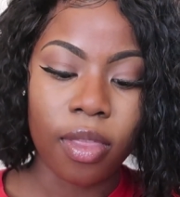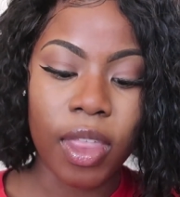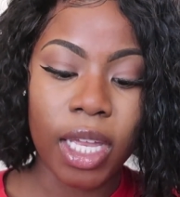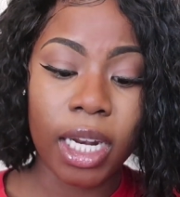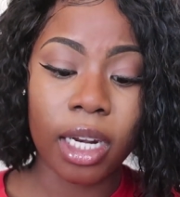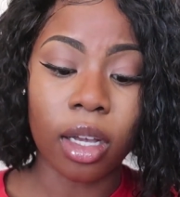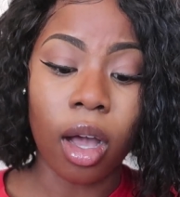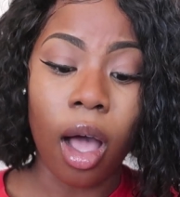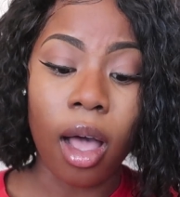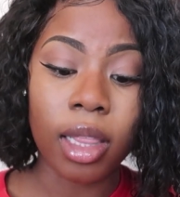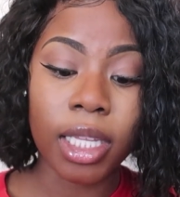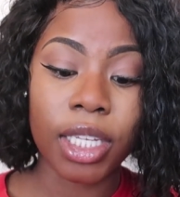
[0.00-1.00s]
Then in
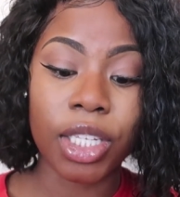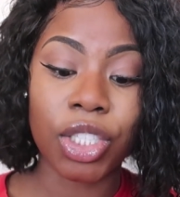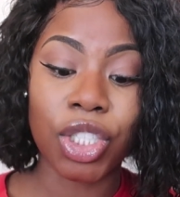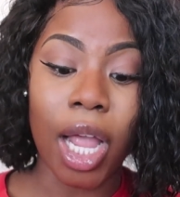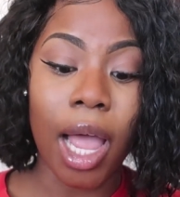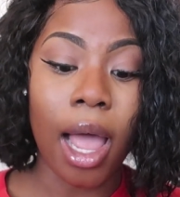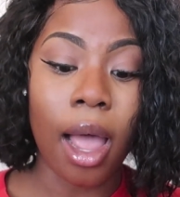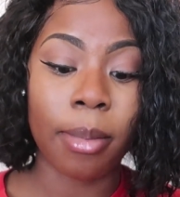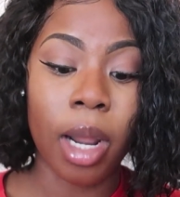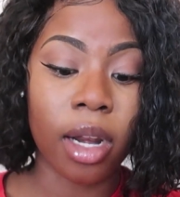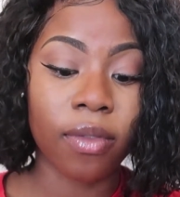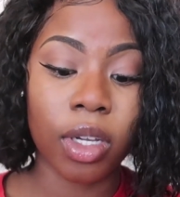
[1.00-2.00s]
college,
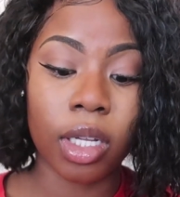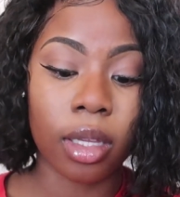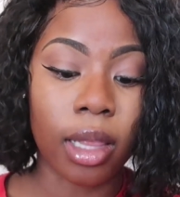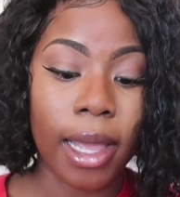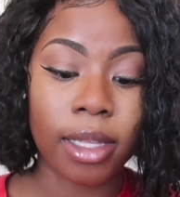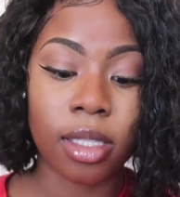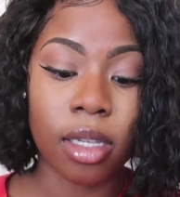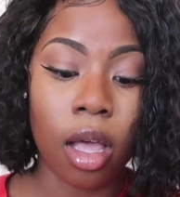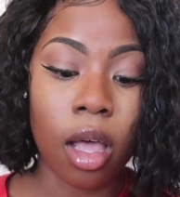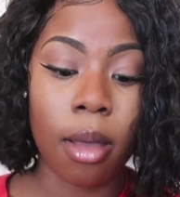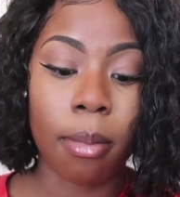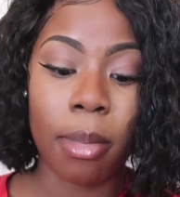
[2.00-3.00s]
I'm not even gonna lie to
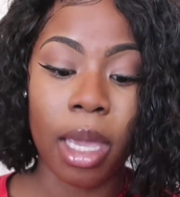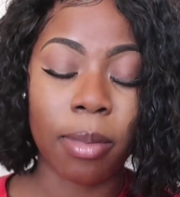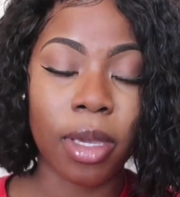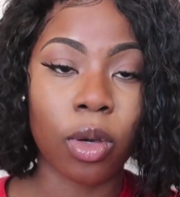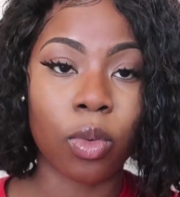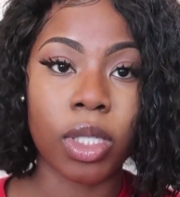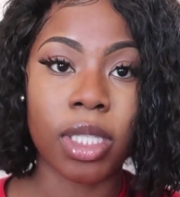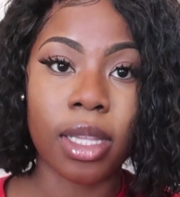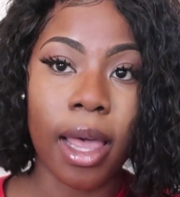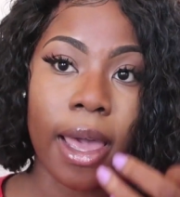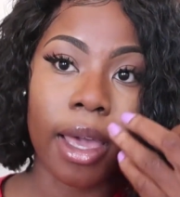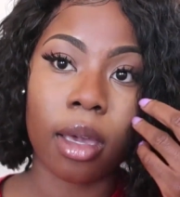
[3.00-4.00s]
y'all, maybe it was
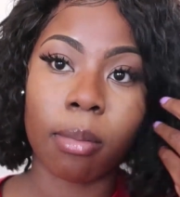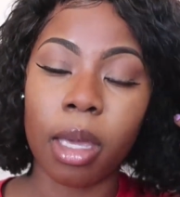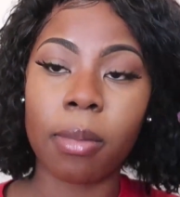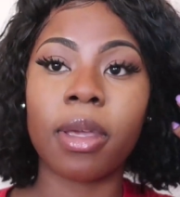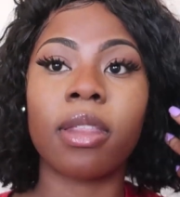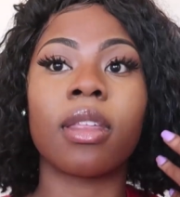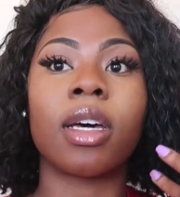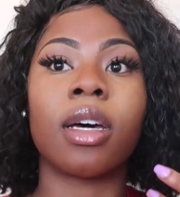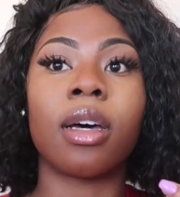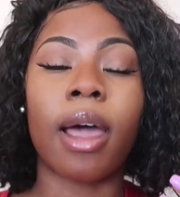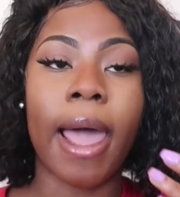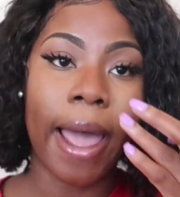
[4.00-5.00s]
like, maybe
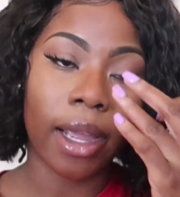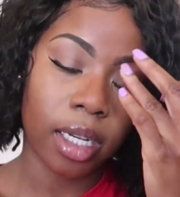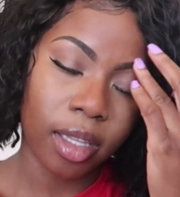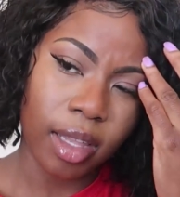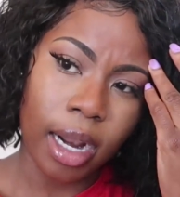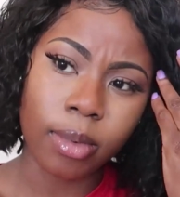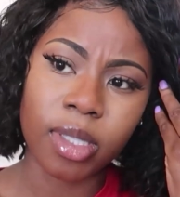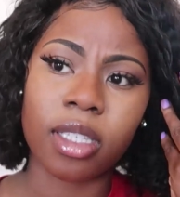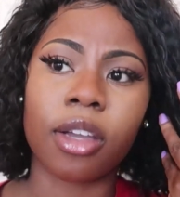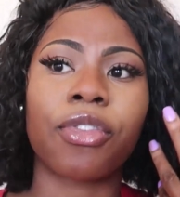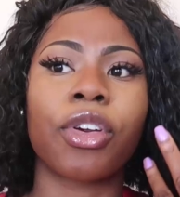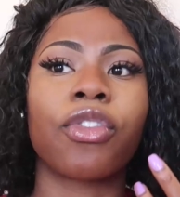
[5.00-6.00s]
the acne that I was
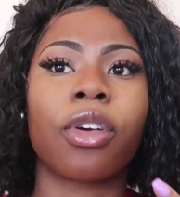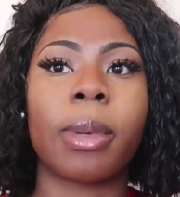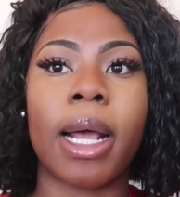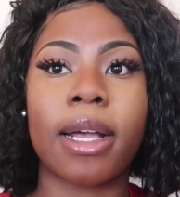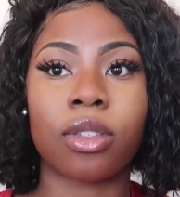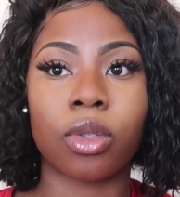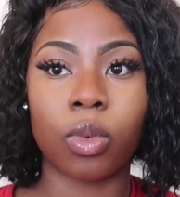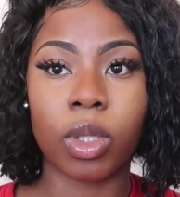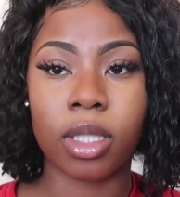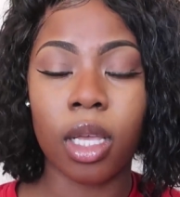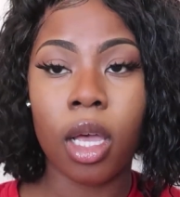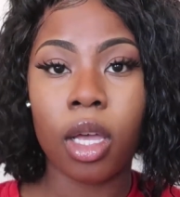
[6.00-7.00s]
suffering from in high school
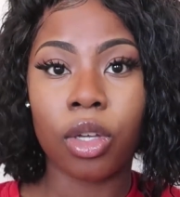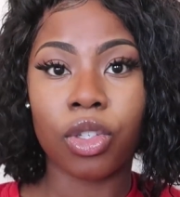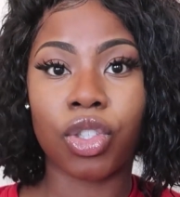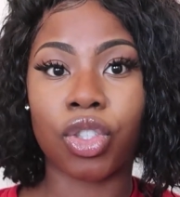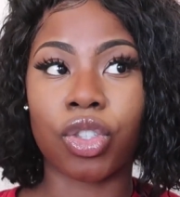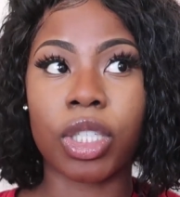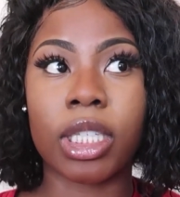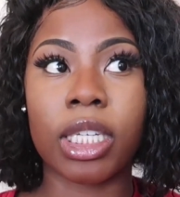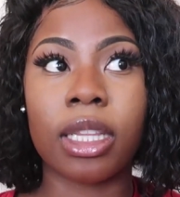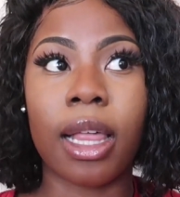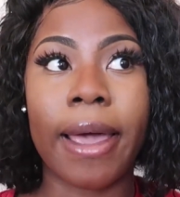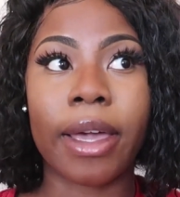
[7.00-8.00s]
was
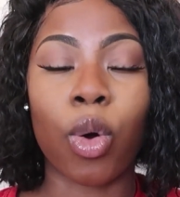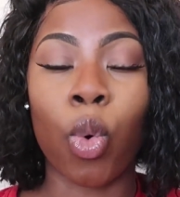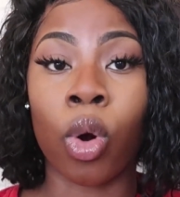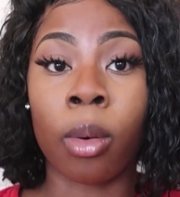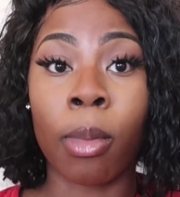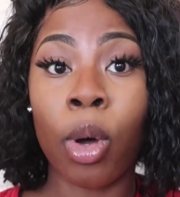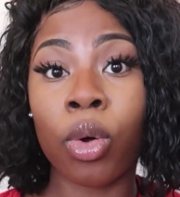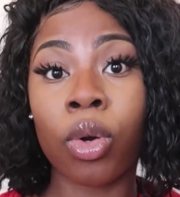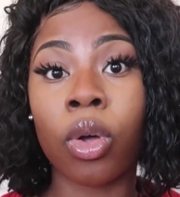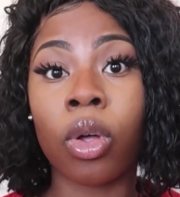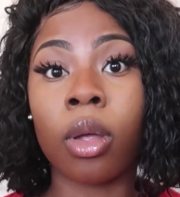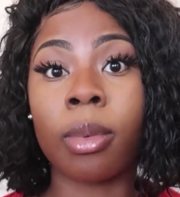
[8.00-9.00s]
strictly like
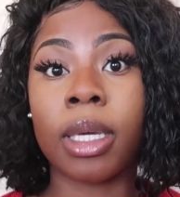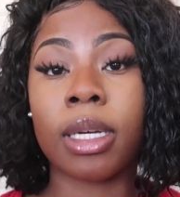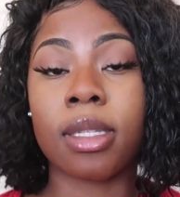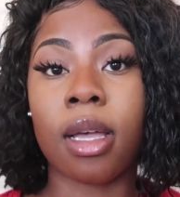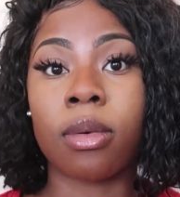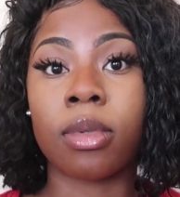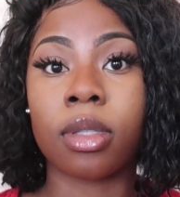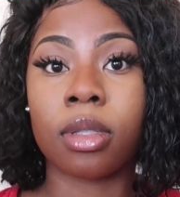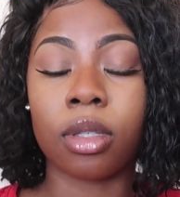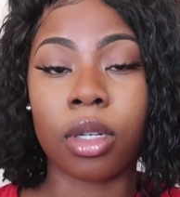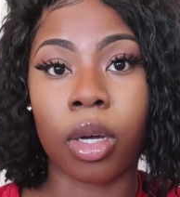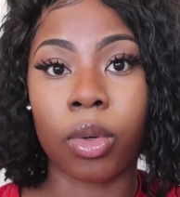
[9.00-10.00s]
hormonal, because I
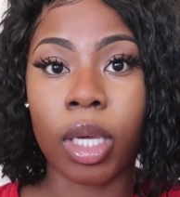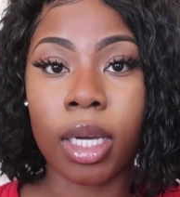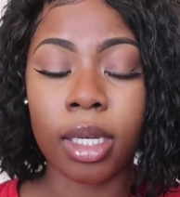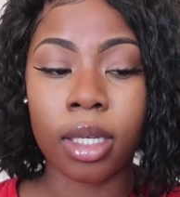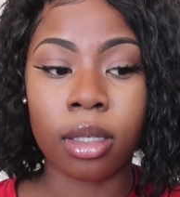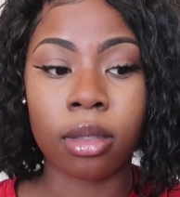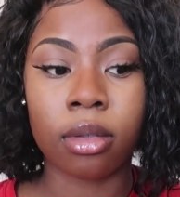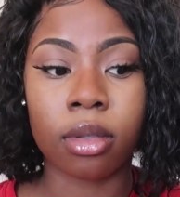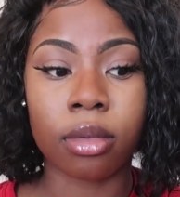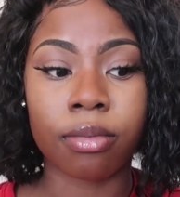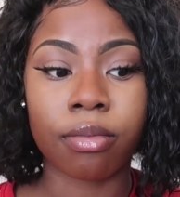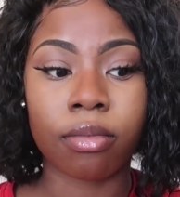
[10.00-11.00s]
was, you know, young,